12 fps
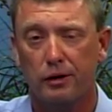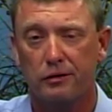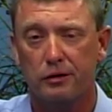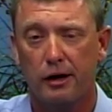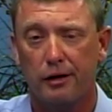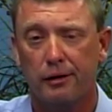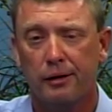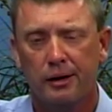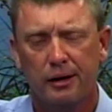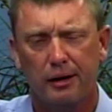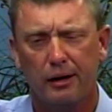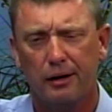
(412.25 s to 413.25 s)
It's not
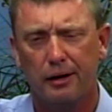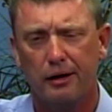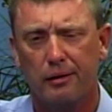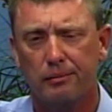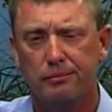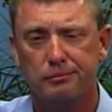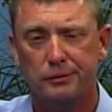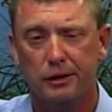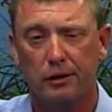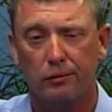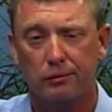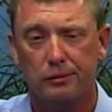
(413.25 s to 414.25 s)
a you
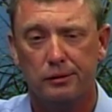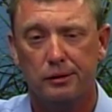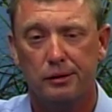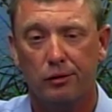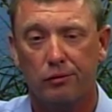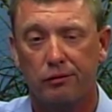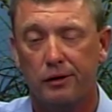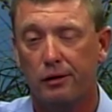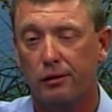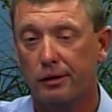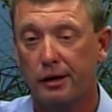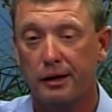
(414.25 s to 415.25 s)
know, don't
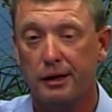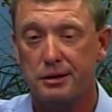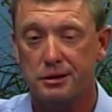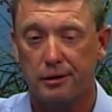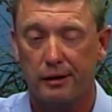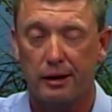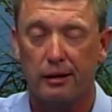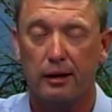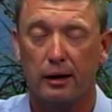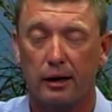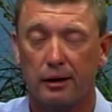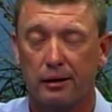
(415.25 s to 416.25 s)
feel uneasy or
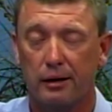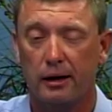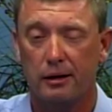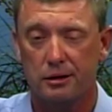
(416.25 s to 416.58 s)
anything like that.